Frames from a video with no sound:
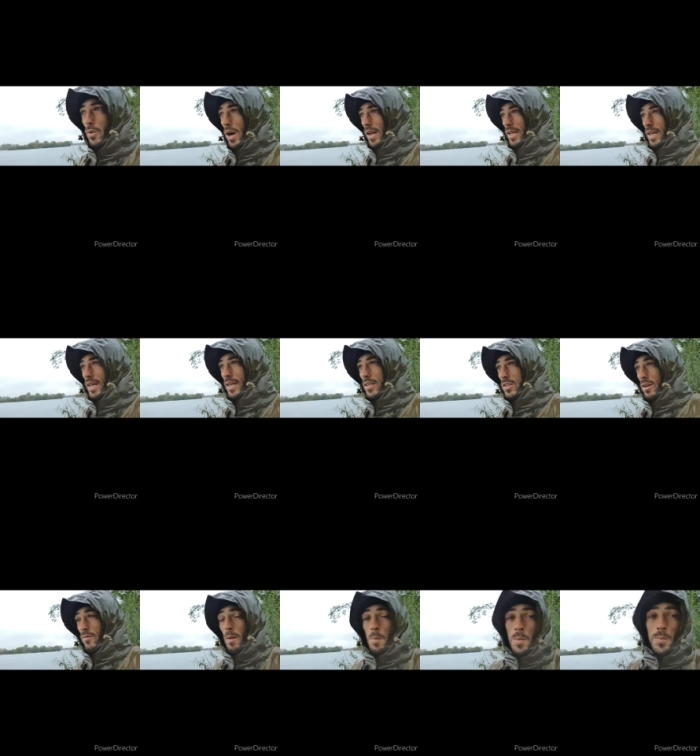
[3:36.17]
break it because
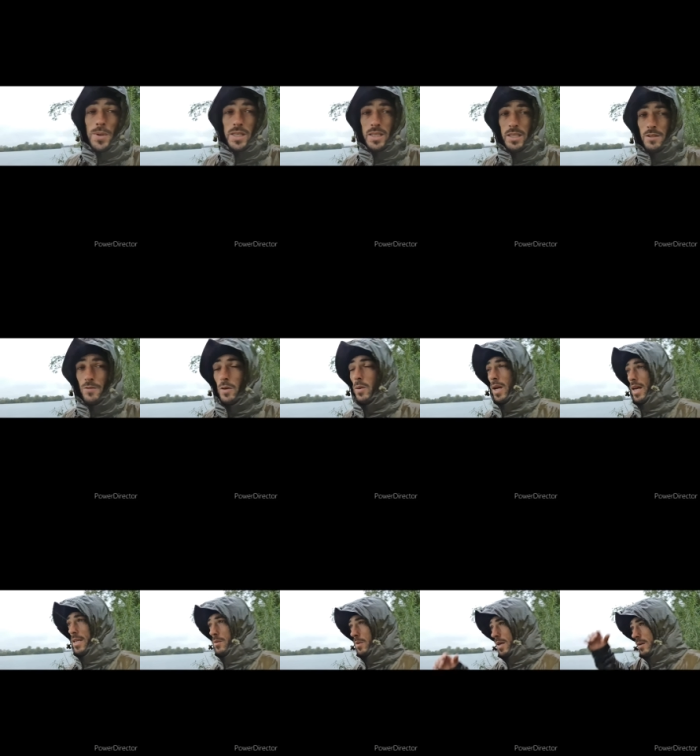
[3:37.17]
I run my business through
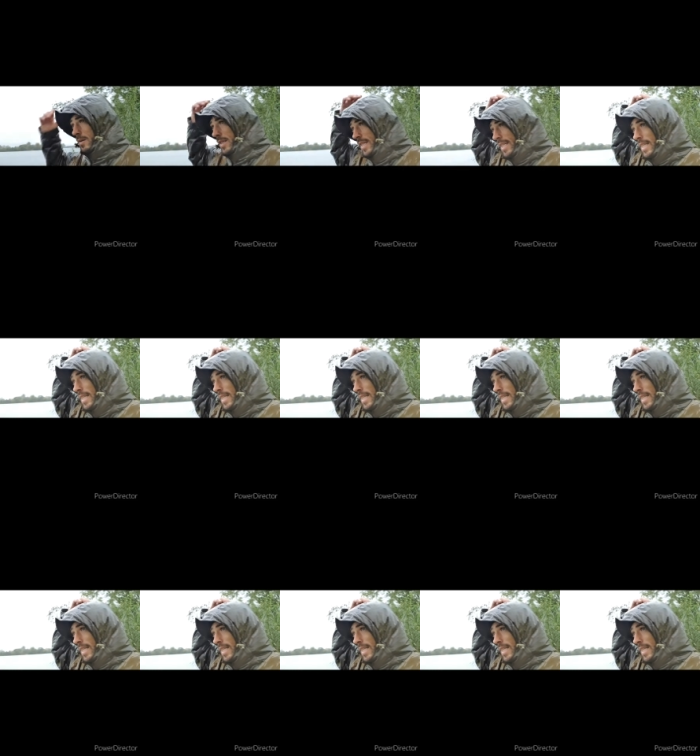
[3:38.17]
that as well